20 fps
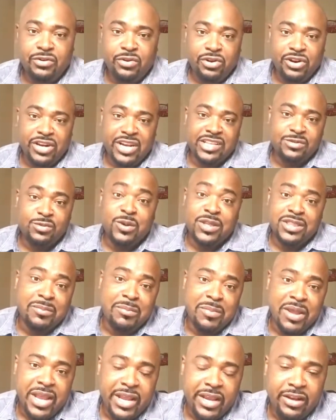or that's what the
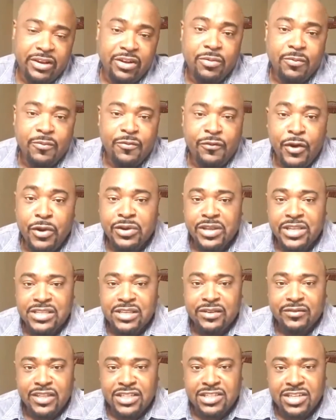main focus
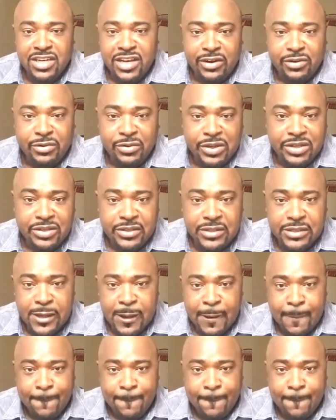of this channel is.